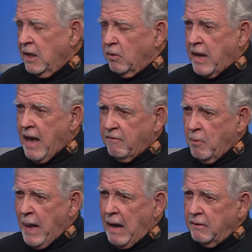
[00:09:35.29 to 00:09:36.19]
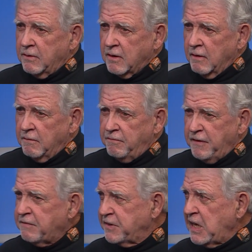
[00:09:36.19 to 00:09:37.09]
we have about uh,
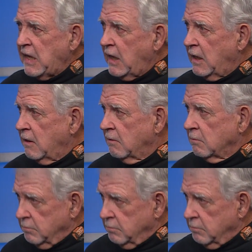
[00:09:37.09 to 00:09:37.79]
15